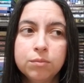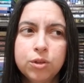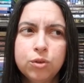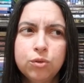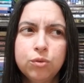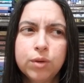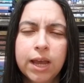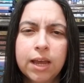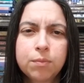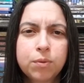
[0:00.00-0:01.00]
You
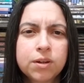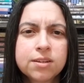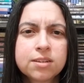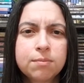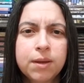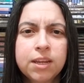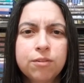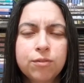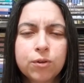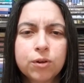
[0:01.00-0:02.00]
had put in some
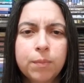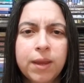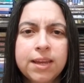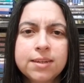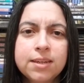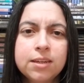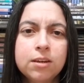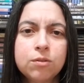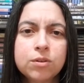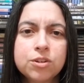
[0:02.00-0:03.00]
money for a painting
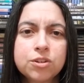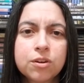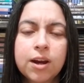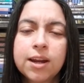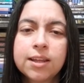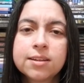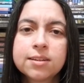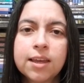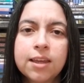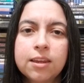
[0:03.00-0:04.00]
and you were insuring it,
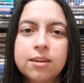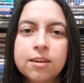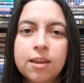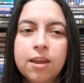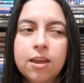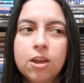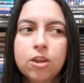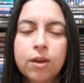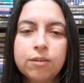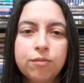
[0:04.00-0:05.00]
and
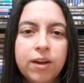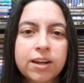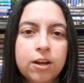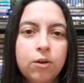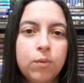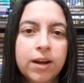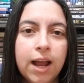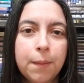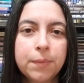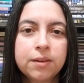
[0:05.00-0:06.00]
you had to find out what
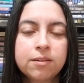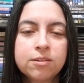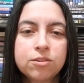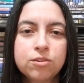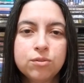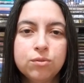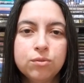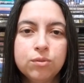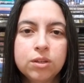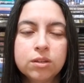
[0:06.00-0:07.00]
happened
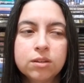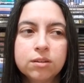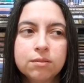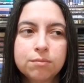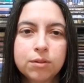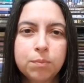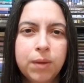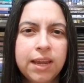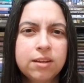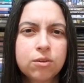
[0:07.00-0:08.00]
to the
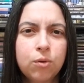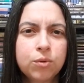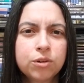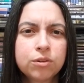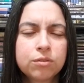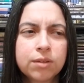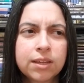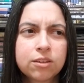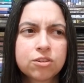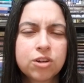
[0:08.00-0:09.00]
paint owner,
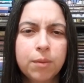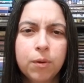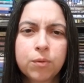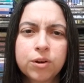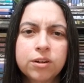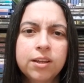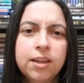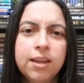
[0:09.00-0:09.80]
like the shop owner.